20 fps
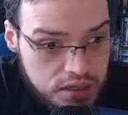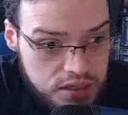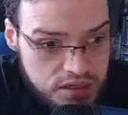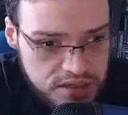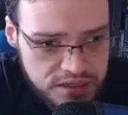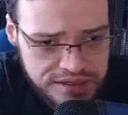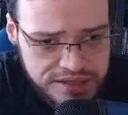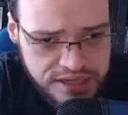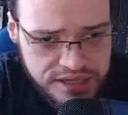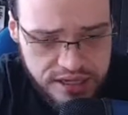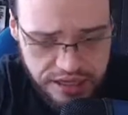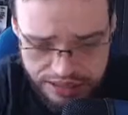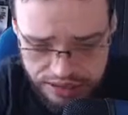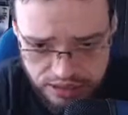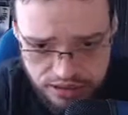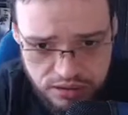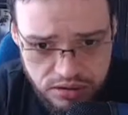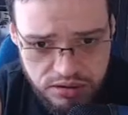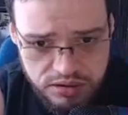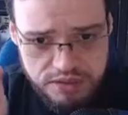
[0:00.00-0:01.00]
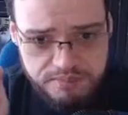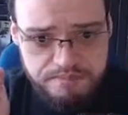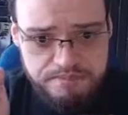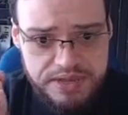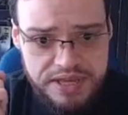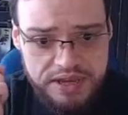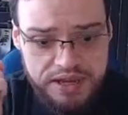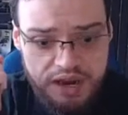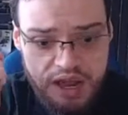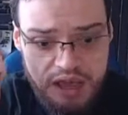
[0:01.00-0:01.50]
This cannot
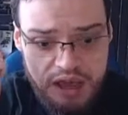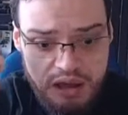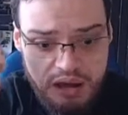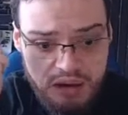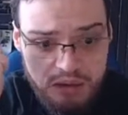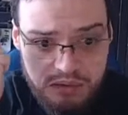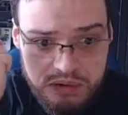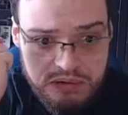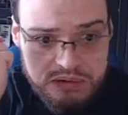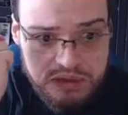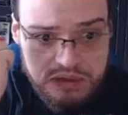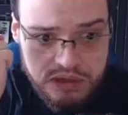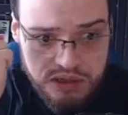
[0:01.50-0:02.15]
be allowed!